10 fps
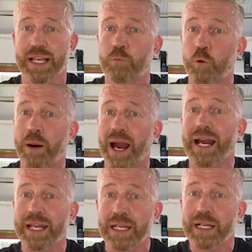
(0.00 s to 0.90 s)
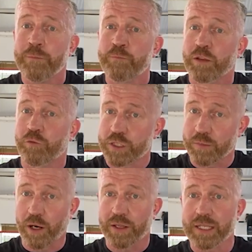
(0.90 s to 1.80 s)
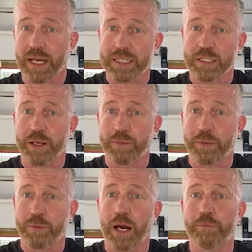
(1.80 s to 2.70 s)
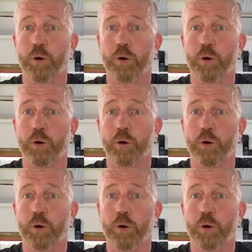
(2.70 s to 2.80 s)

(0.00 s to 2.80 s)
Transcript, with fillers: That will pay for us to buy the taxi to pick people up.